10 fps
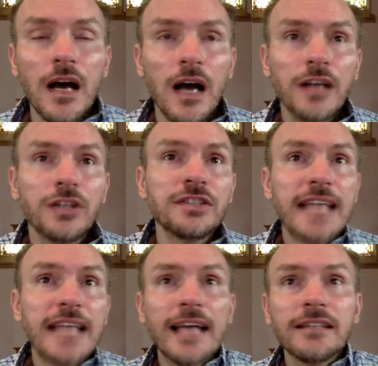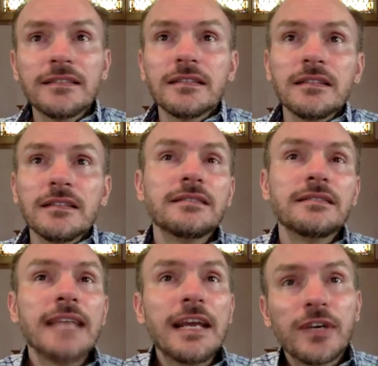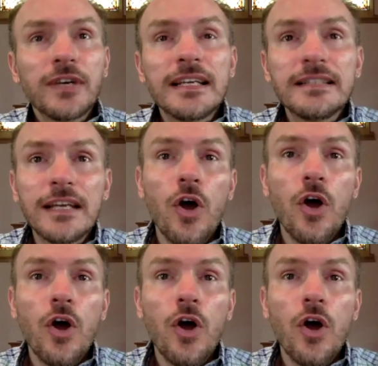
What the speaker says: understands sacredness and